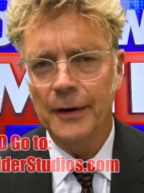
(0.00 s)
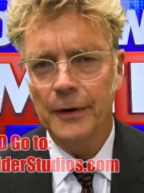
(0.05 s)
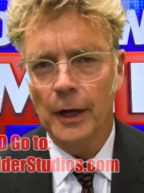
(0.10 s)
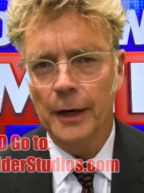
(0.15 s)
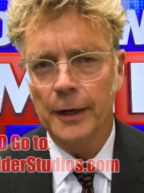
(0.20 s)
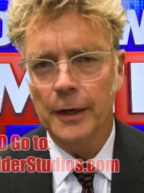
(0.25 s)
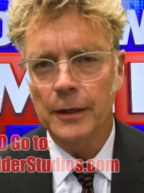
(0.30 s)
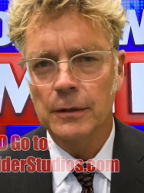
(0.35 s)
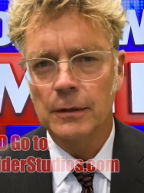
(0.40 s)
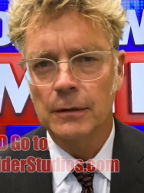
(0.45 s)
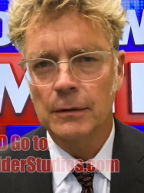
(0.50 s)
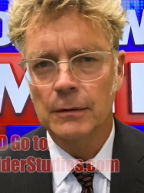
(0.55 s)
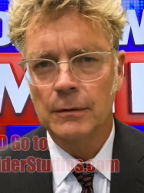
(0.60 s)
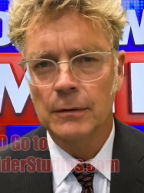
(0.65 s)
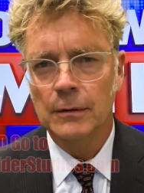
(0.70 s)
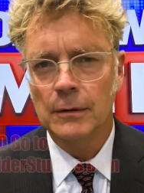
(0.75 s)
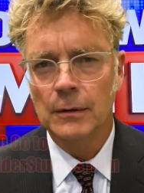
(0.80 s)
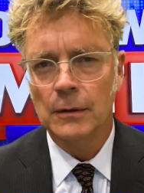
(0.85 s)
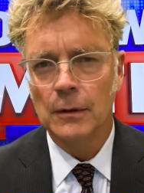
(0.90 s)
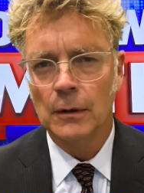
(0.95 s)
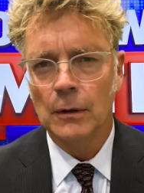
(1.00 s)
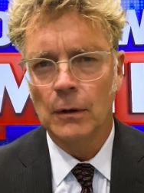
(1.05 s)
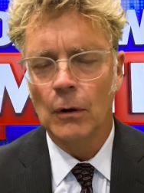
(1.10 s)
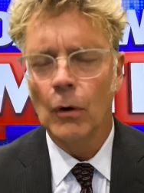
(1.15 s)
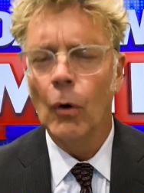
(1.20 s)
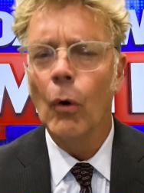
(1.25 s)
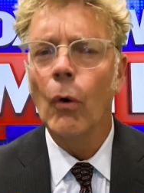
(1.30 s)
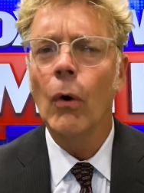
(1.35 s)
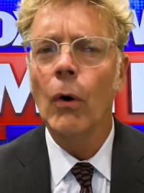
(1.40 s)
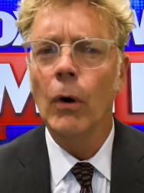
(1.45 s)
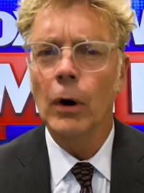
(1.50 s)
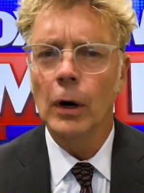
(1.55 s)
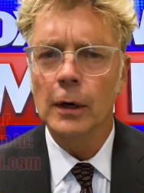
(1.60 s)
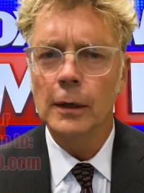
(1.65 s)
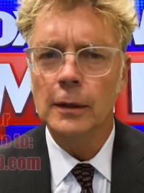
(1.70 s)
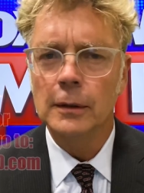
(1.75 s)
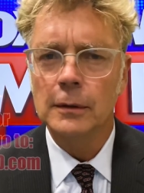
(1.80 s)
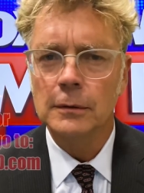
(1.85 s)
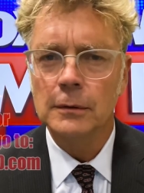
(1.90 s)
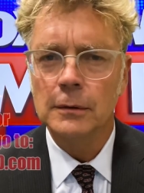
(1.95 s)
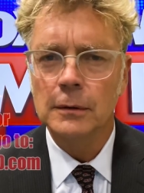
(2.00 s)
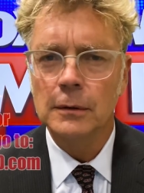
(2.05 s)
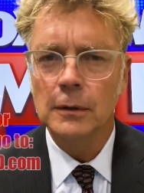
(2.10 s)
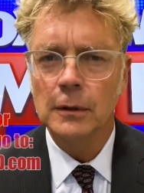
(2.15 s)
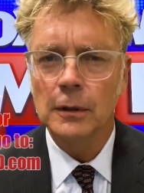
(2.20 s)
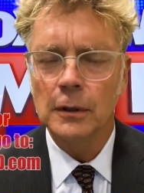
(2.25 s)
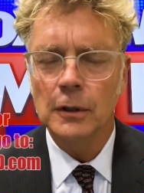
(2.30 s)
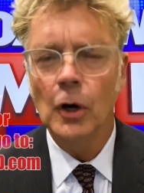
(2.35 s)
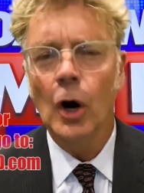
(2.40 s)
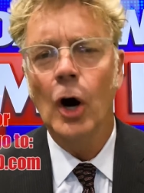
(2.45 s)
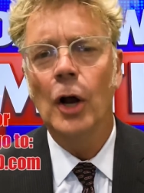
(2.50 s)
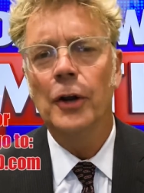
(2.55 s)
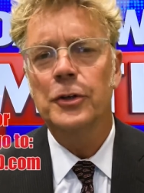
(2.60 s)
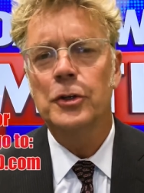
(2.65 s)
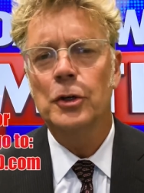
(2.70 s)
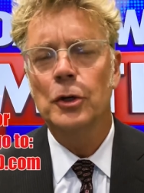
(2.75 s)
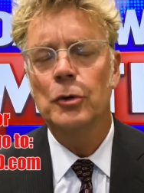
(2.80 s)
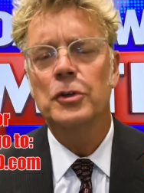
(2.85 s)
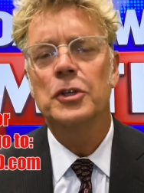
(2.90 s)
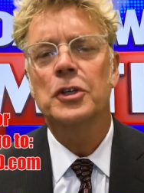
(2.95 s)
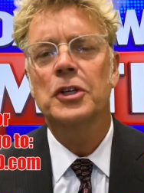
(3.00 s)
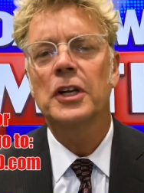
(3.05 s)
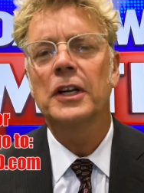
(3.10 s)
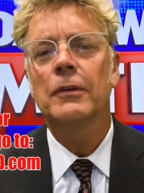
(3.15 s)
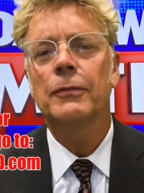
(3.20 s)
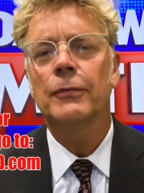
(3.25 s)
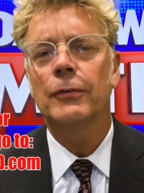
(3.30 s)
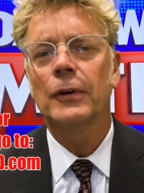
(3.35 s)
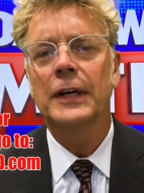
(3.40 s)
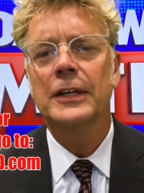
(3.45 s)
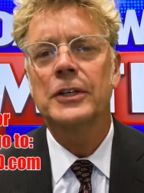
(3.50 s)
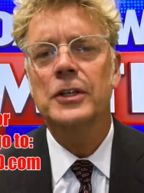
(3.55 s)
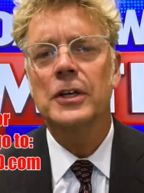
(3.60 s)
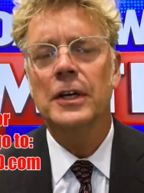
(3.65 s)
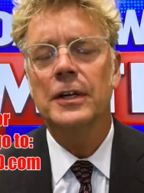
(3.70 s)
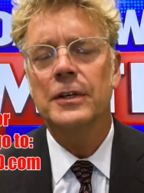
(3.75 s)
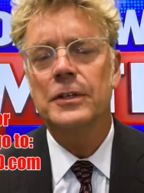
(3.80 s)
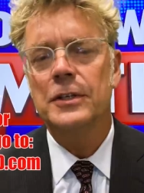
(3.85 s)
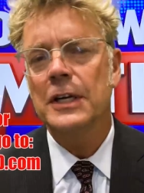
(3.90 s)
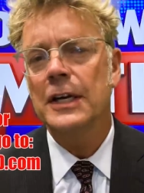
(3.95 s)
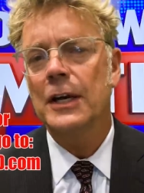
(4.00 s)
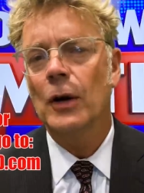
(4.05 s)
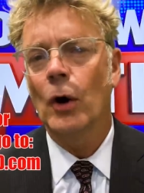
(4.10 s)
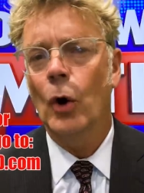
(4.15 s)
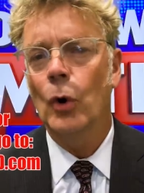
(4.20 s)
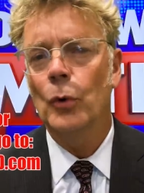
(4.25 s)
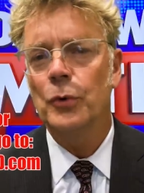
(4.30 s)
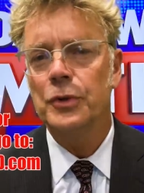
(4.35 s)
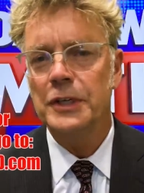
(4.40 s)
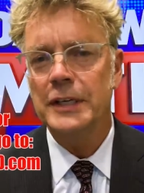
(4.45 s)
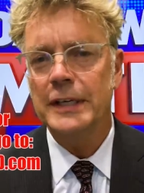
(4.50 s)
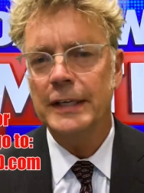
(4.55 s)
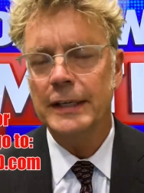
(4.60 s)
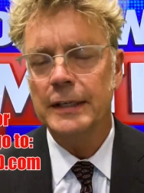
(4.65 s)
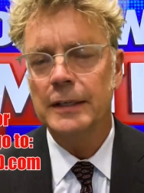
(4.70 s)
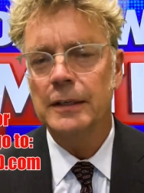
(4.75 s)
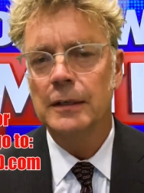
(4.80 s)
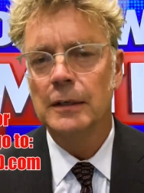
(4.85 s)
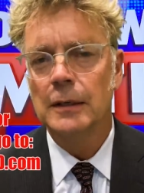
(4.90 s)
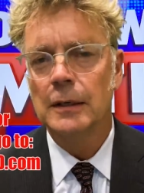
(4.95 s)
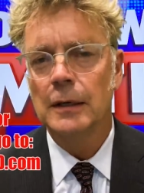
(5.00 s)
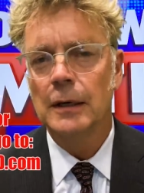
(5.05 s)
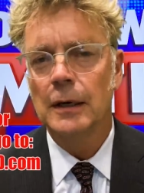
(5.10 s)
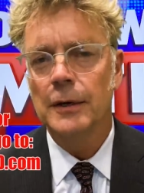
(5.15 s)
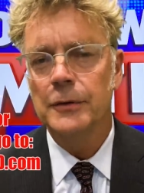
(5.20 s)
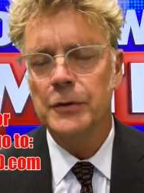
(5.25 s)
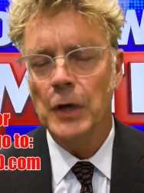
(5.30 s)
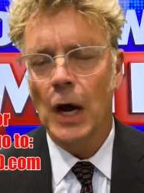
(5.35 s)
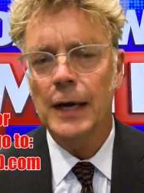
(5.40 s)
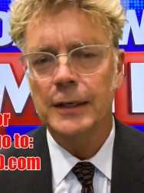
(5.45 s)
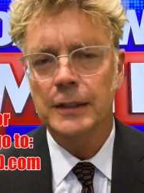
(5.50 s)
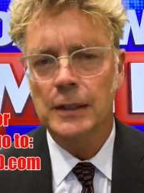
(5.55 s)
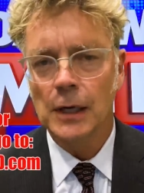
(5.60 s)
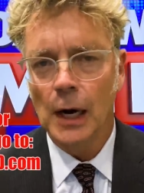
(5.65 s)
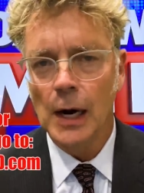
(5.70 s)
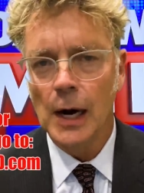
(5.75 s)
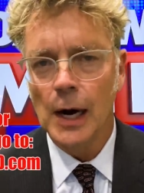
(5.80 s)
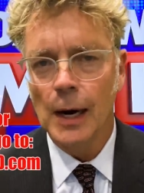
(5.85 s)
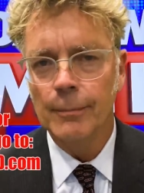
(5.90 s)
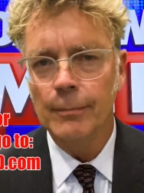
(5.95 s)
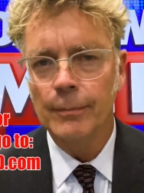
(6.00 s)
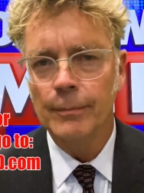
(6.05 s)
on it, or gone to cineflixdod.com